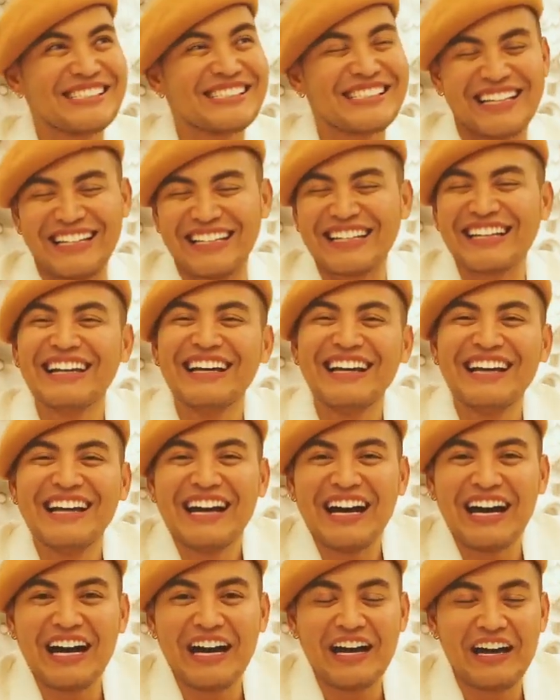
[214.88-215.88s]
Just kidding.
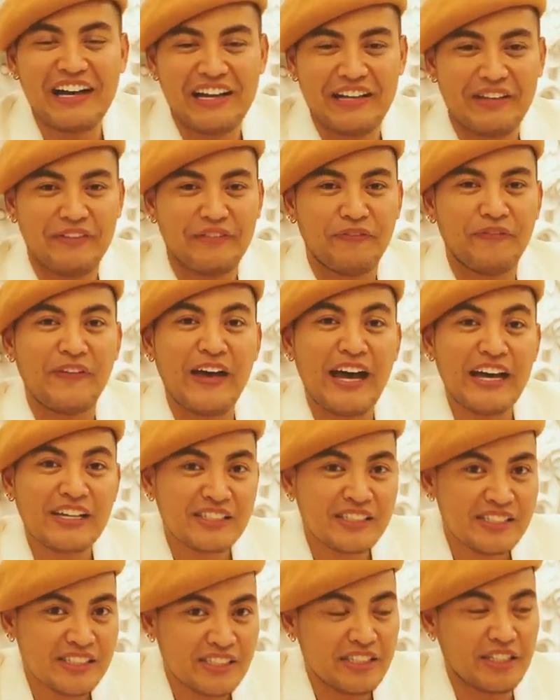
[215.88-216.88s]

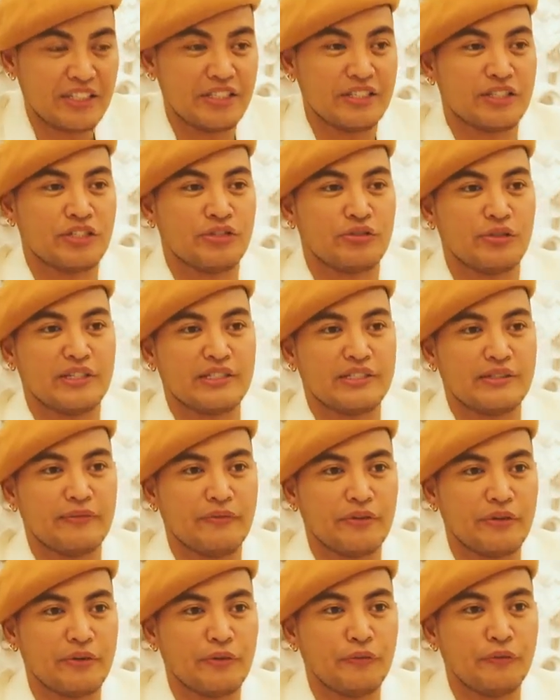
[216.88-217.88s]
Fashion industry is a
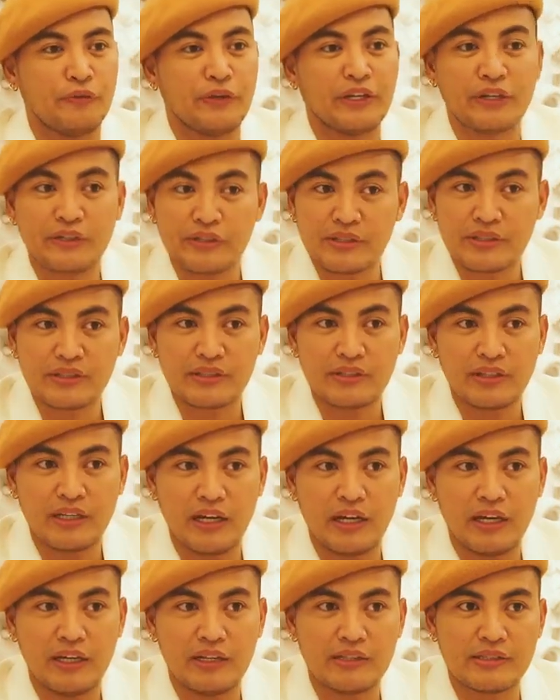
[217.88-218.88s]
very fierce,
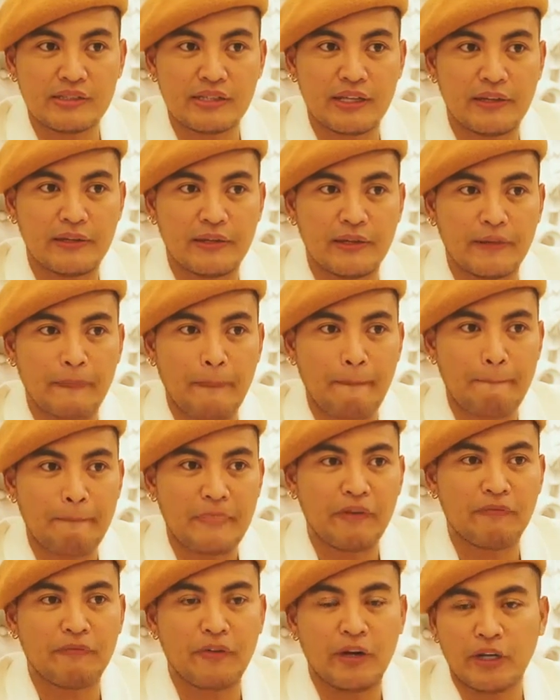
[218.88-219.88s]
let's say, like
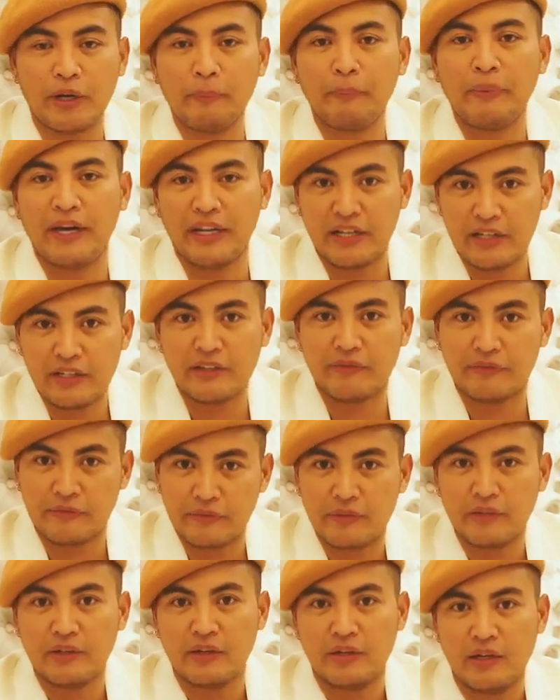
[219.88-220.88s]
a very competitive
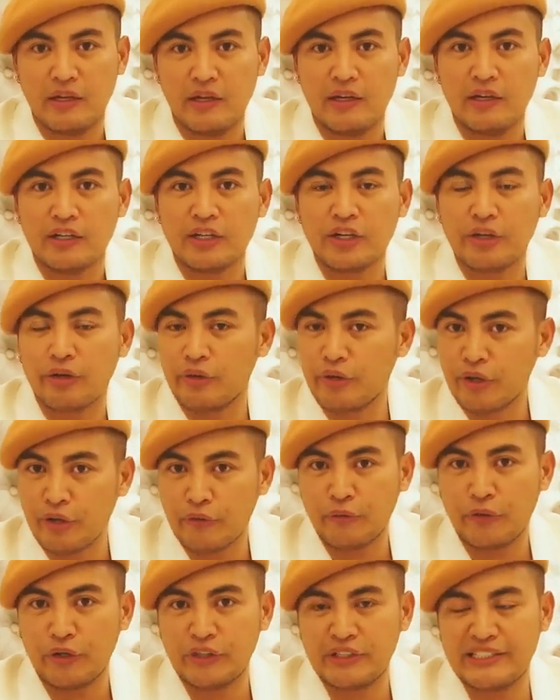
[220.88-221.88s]

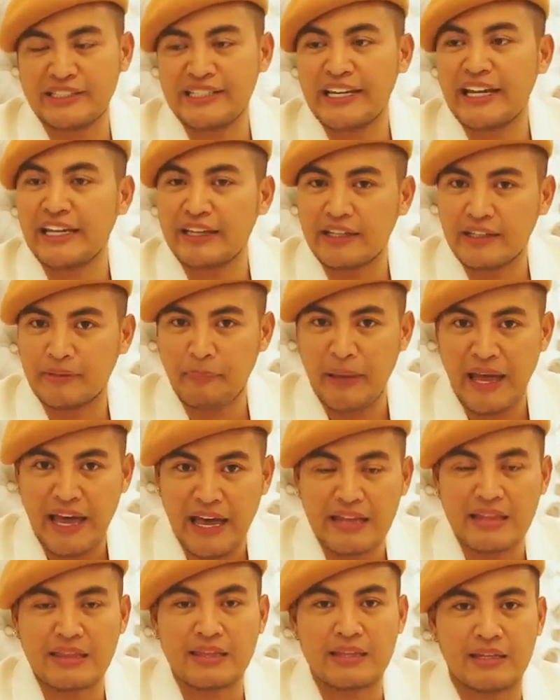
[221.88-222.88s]
career for you to take
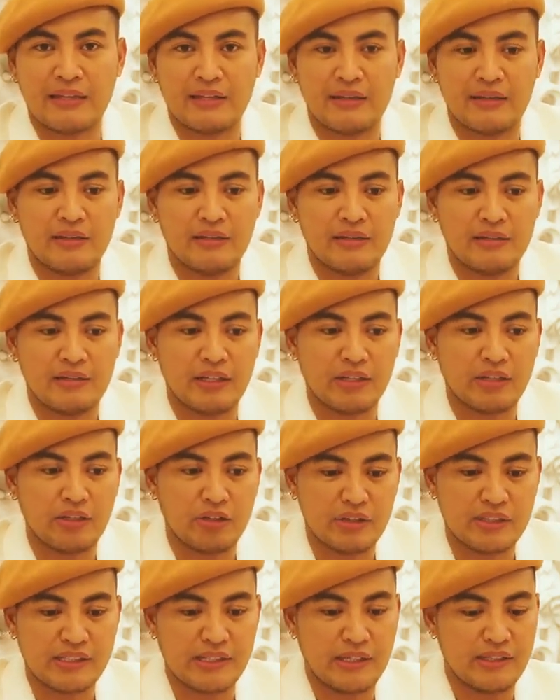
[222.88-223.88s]
path. Like,
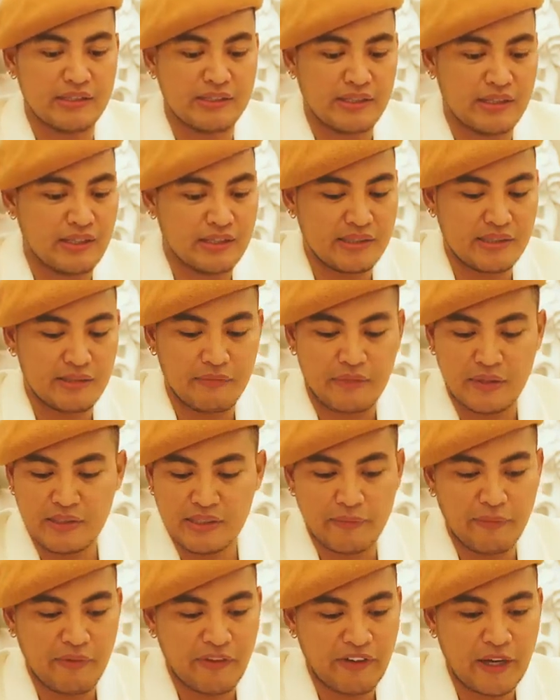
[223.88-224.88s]
you know,
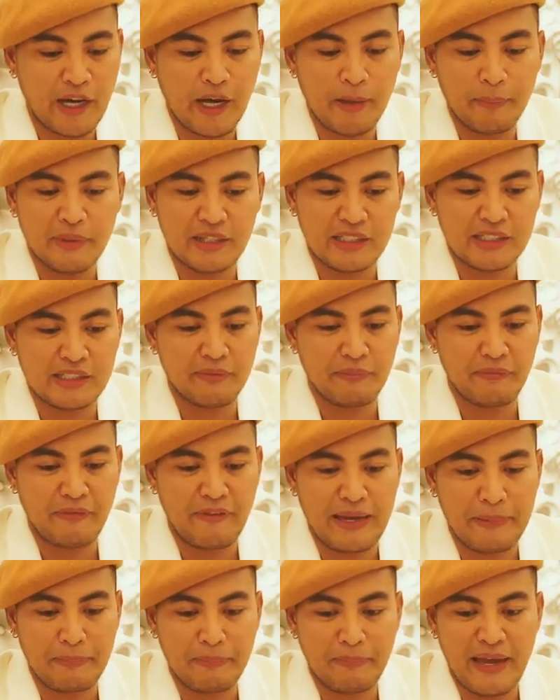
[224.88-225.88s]
it's a very complex
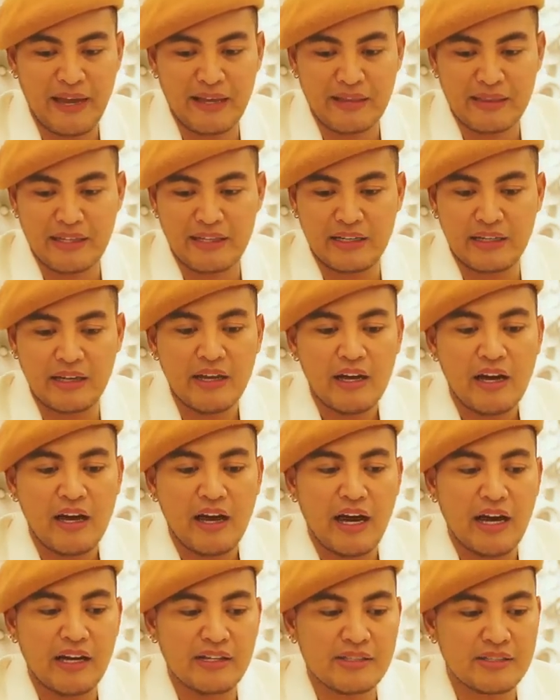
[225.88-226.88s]
path, and
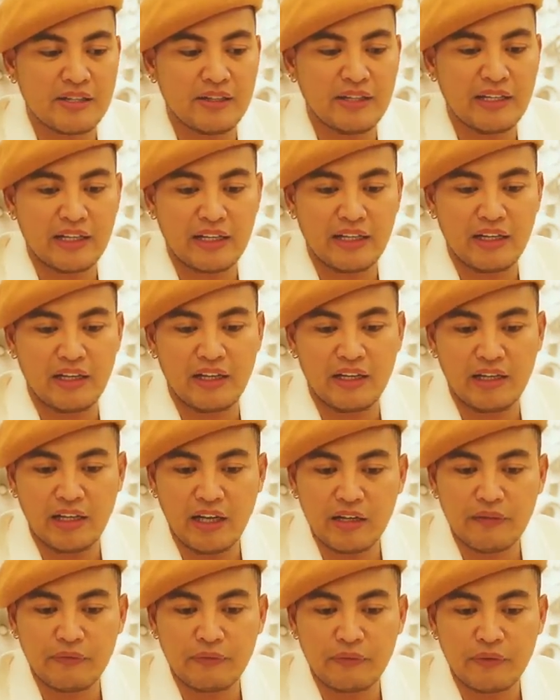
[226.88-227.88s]
I saw like a
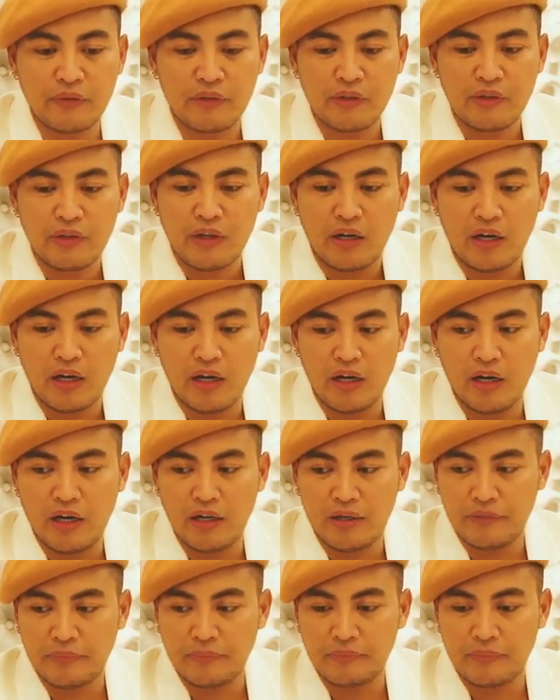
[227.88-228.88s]
lot
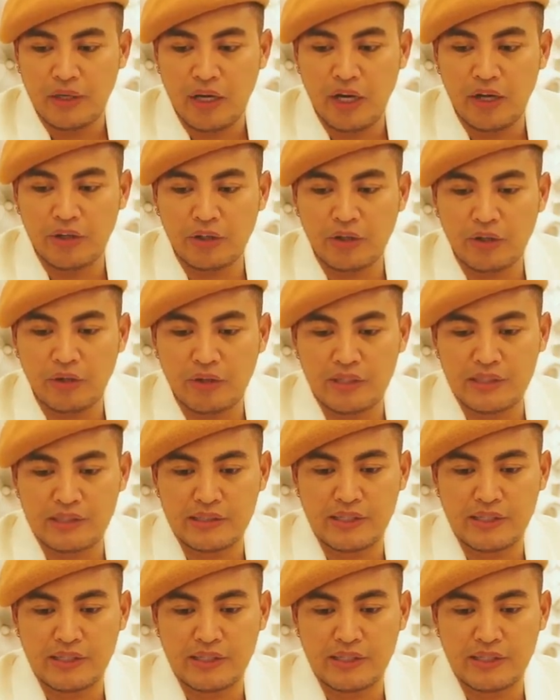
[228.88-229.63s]
of